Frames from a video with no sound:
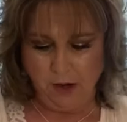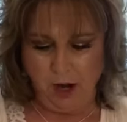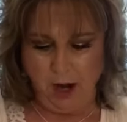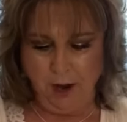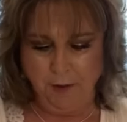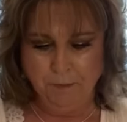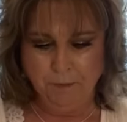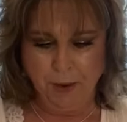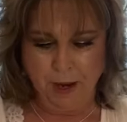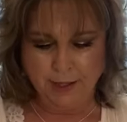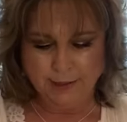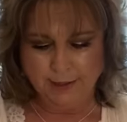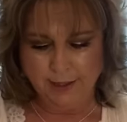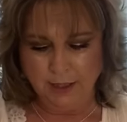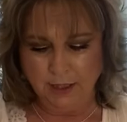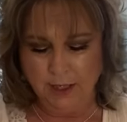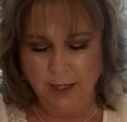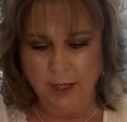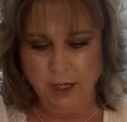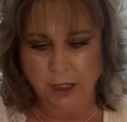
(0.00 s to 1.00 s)
I'm
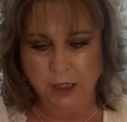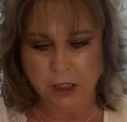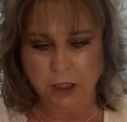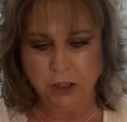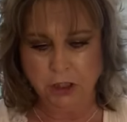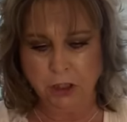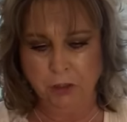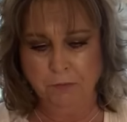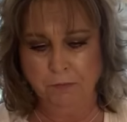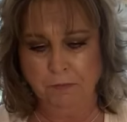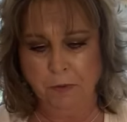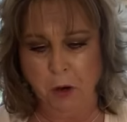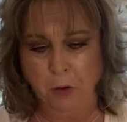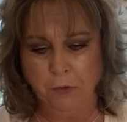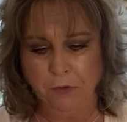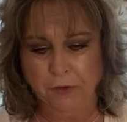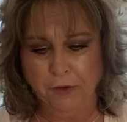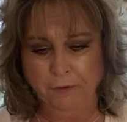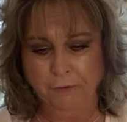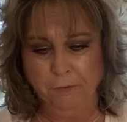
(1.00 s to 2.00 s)
basically going to do
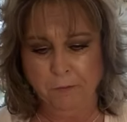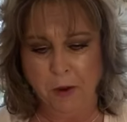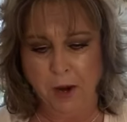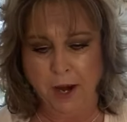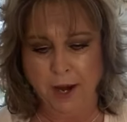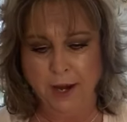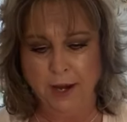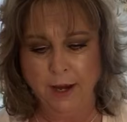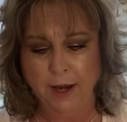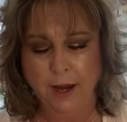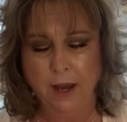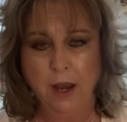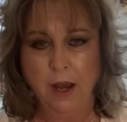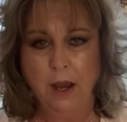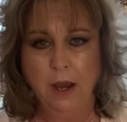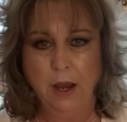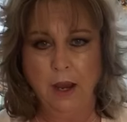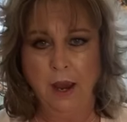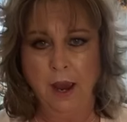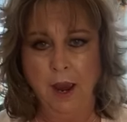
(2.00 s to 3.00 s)
both of my,
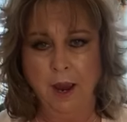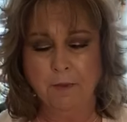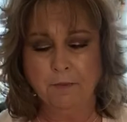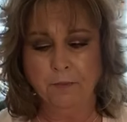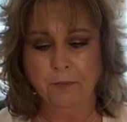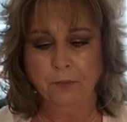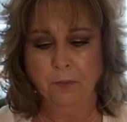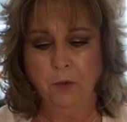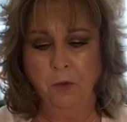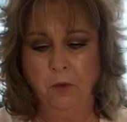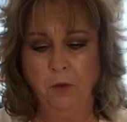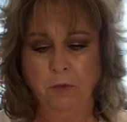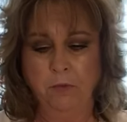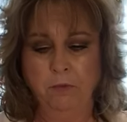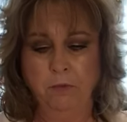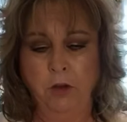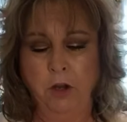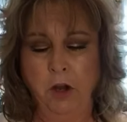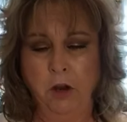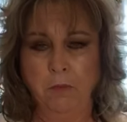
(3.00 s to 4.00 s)

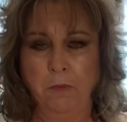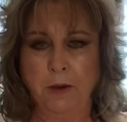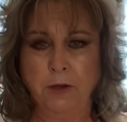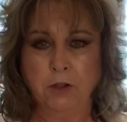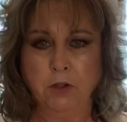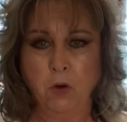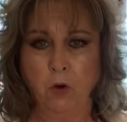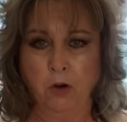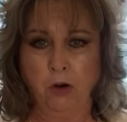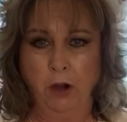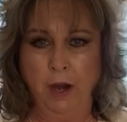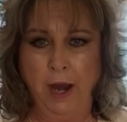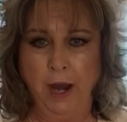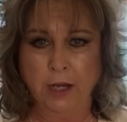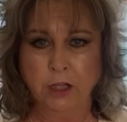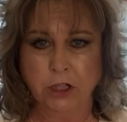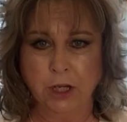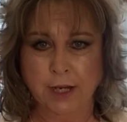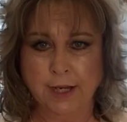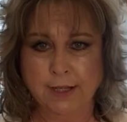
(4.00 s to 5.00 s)
you know, my shorter
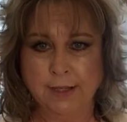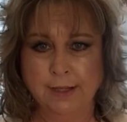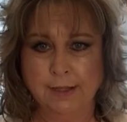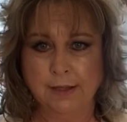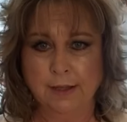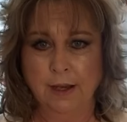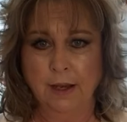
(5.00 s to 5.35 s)
edges.